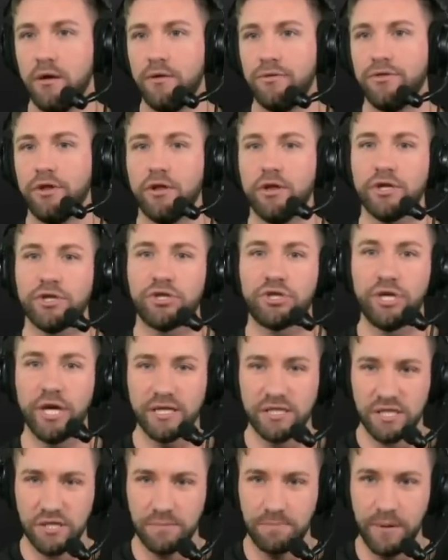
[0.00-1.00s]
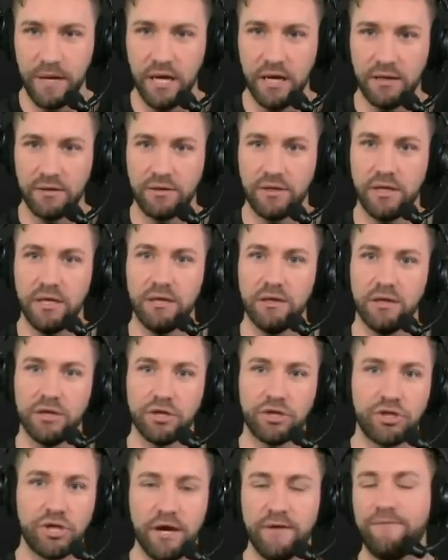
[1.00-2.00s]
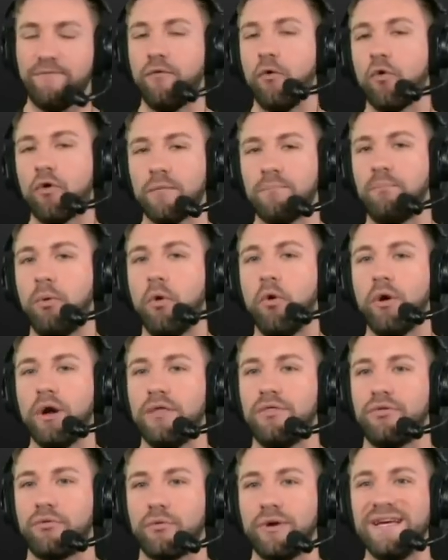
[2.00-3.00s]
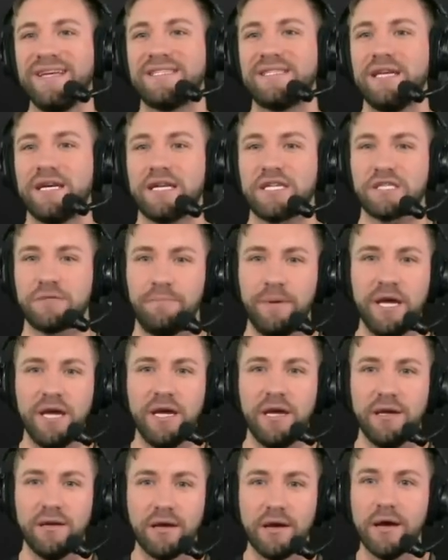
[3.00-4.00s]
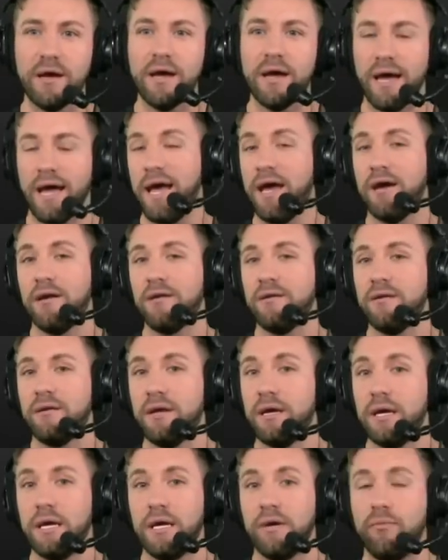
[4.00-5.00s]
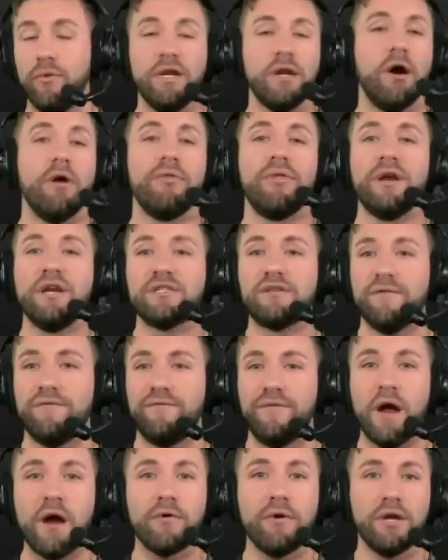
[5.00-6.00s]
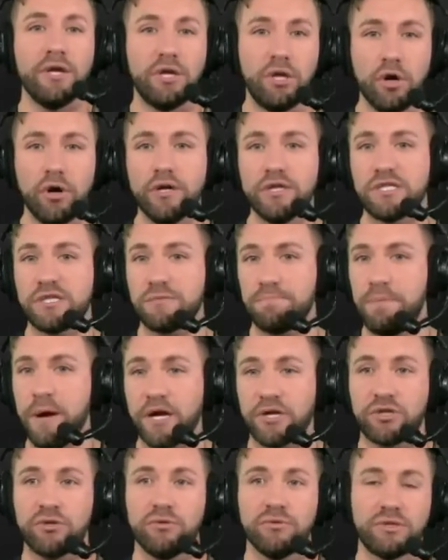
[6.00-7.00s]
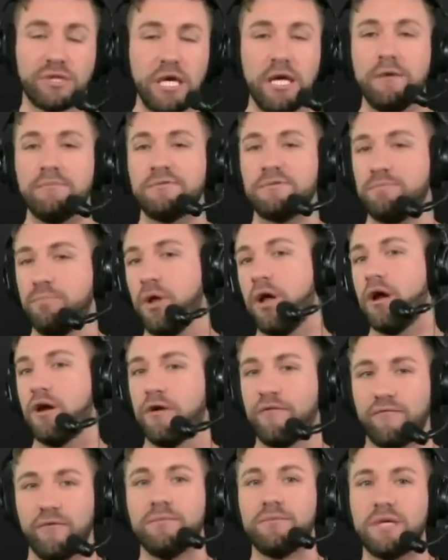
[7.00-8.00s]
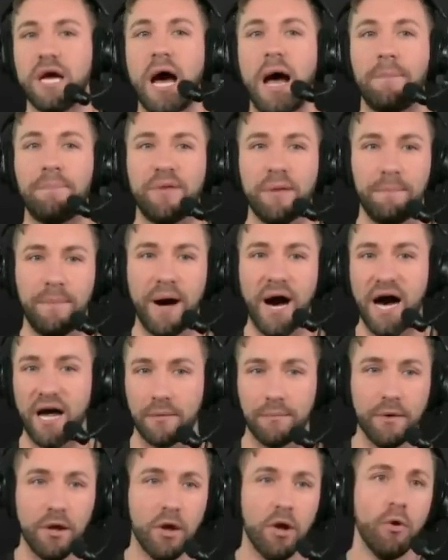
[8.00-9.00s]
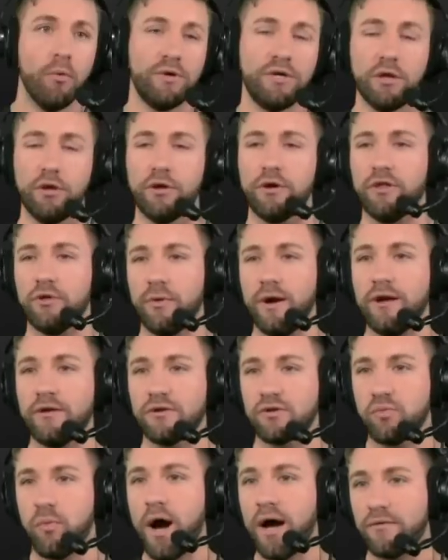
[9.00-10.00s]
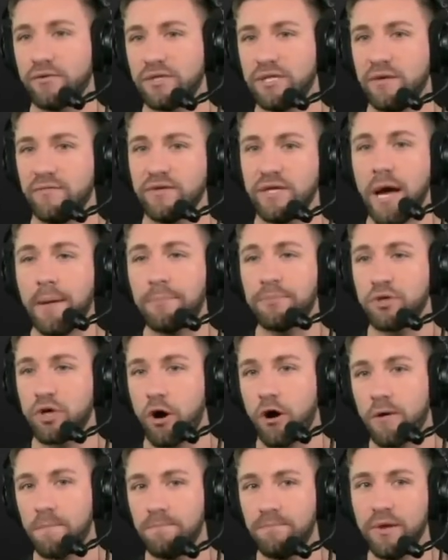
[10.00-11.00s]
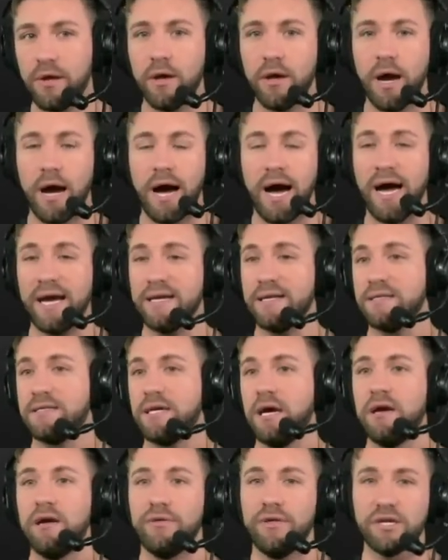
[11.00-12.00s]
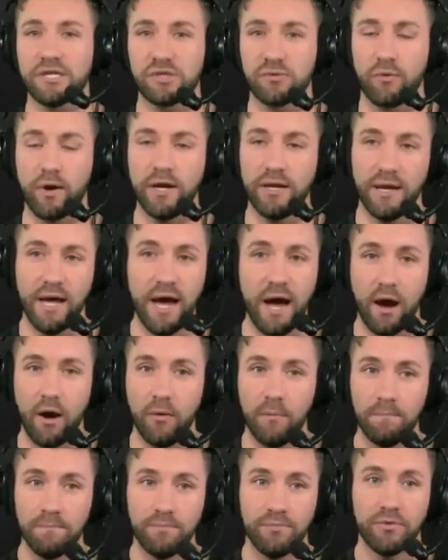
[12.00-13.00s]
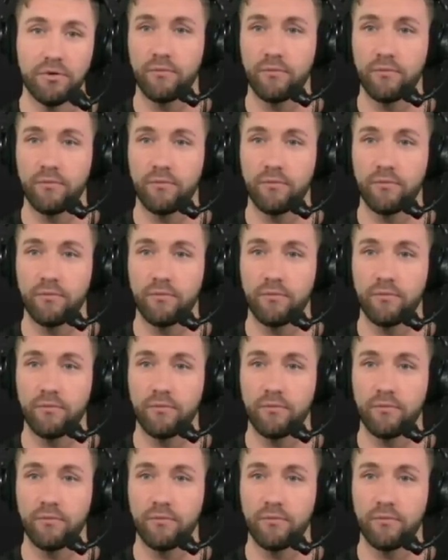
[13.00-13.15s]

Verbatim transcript: the legit speed, the legit 4.36 speed, and we know that he's a very good special teams player from top to bottom. When you look at the Raiders wide receiver depth chart, I can tell you this right now. The